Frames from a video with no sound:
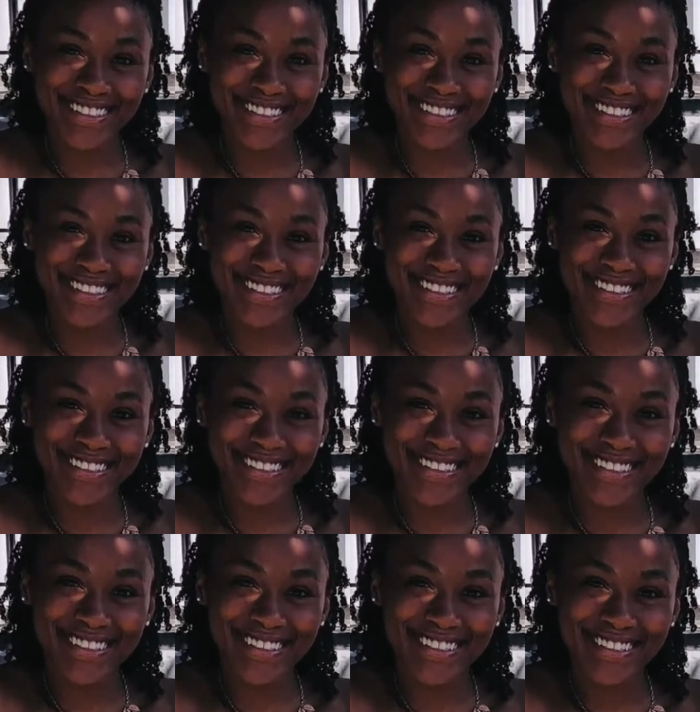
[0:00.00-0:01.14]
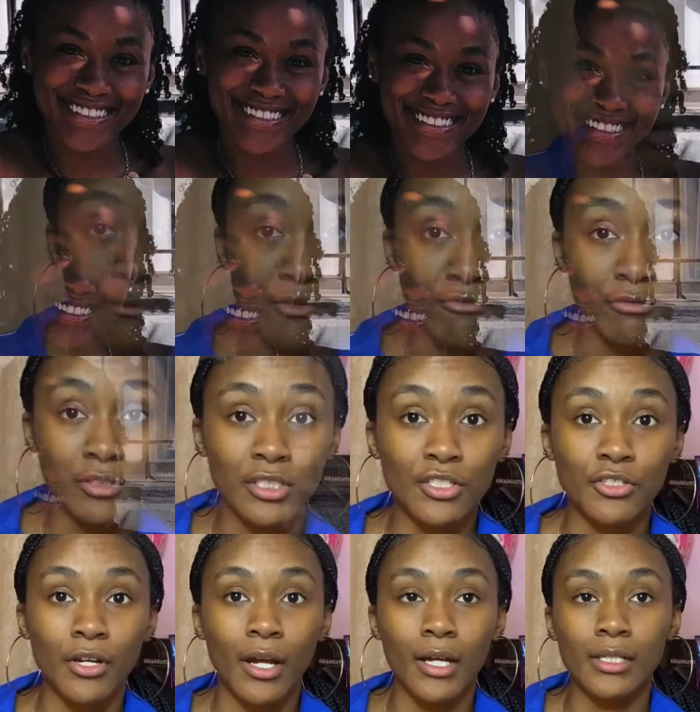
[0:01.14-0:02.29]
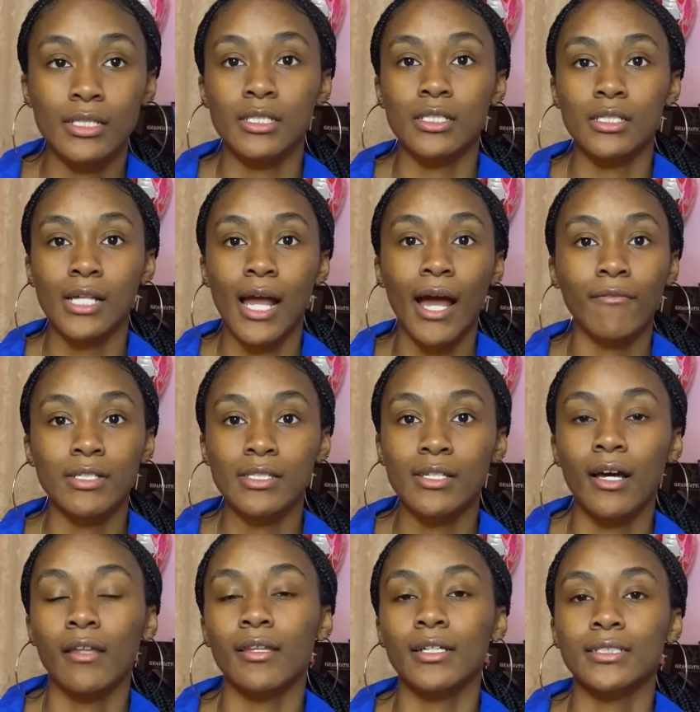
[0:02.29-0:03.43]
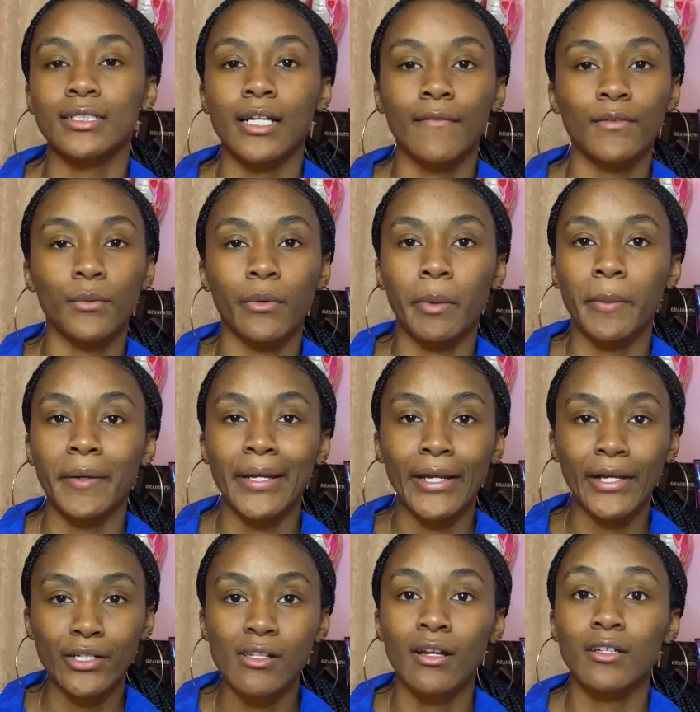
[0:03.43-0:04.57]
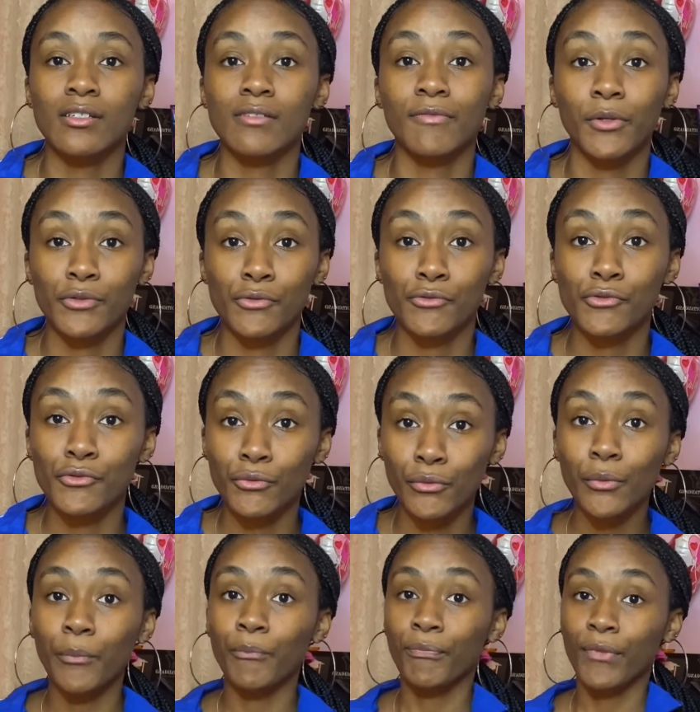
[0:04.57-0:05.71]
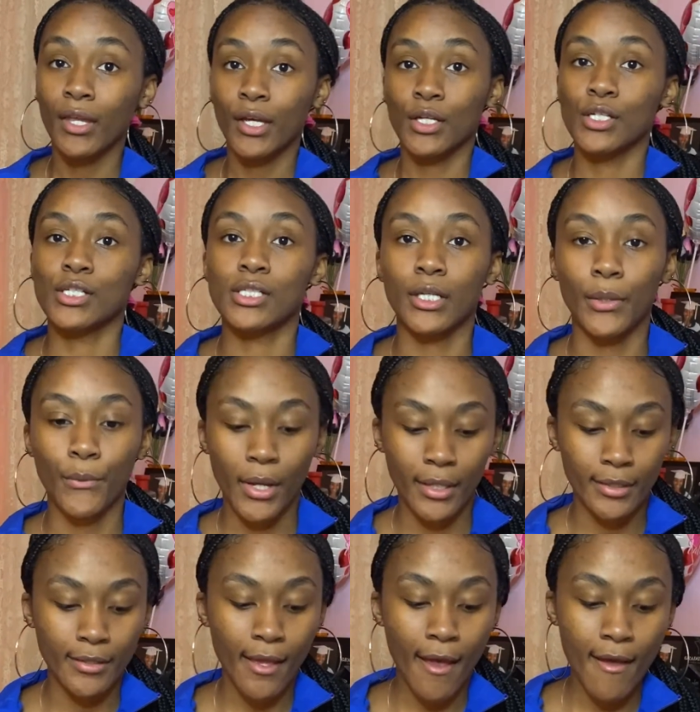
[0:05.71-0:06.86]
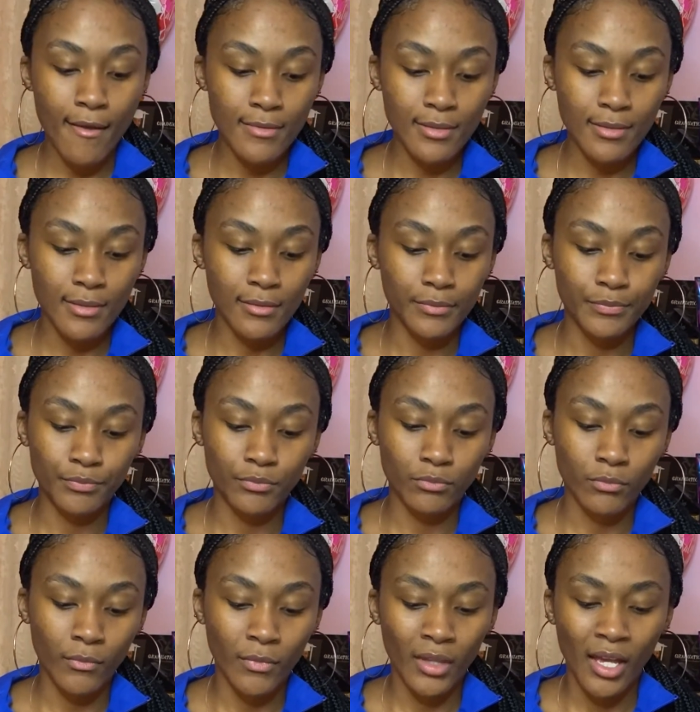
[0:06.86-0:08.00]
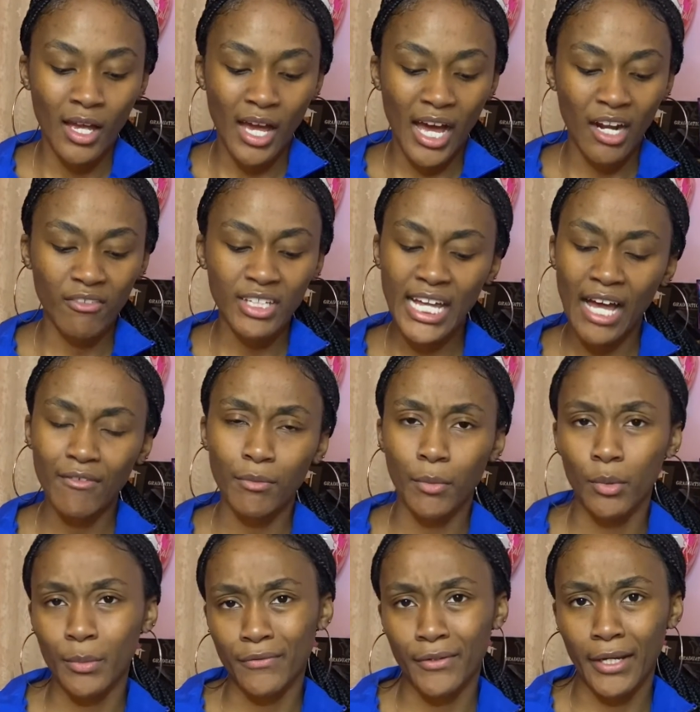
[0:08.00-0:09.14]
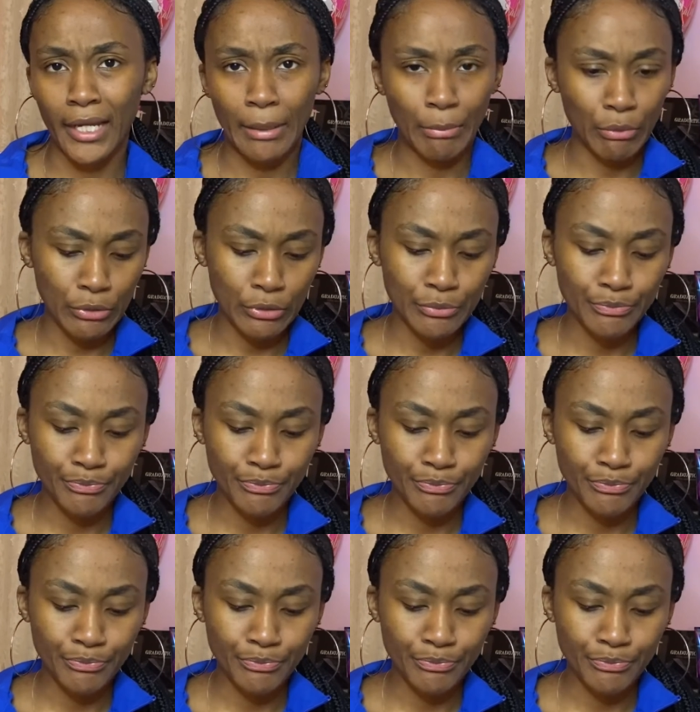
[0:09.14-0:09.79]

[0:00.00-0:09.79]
midterms, and I was really trying to just have a style that I didn't have to worry about my hair, so I could just focus on school. So yes, I don't really have a moment for April.